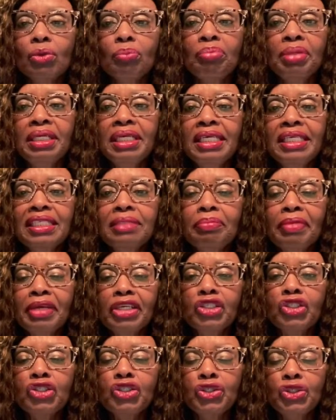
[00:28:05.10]
please make
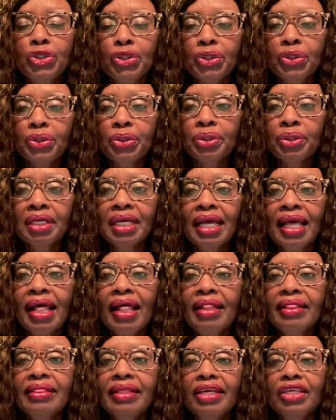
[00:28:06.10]
sure
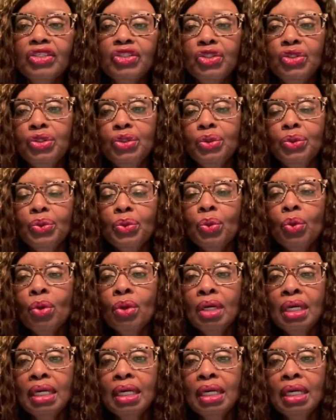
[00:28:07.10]
that you